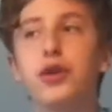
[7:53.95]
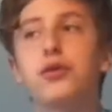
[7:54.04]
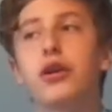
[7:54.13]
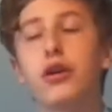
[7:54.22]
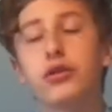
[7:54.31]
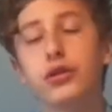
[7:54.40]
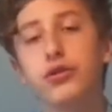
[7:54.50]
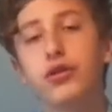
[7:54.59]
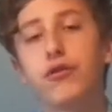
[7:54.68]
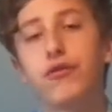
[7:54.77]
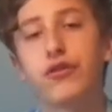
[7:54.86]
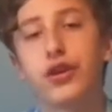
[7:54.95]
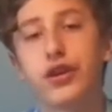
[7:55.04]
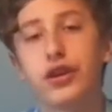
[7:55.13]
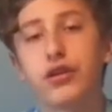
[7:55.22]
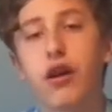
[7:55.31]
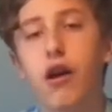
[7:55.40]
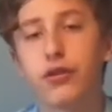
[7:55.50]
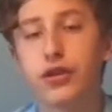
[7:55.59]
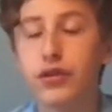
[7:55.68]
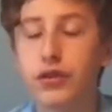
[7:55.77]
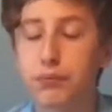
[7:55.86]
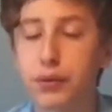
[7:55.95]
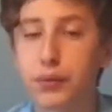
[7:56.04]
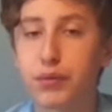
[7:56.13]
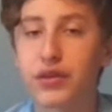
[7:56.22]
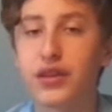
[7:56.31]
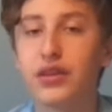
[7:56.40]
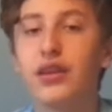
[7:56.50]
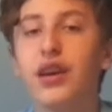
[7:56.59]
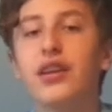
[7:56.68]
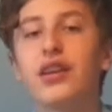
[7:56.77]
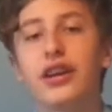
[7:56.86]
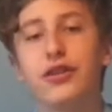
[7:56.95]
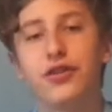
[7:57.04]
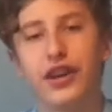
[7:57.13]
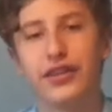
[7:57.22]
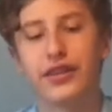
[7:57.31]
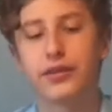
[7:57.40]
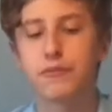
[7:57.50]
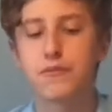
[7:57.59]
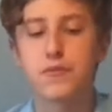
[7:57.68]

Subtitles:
You can also use it for various artistic purposes like tracing.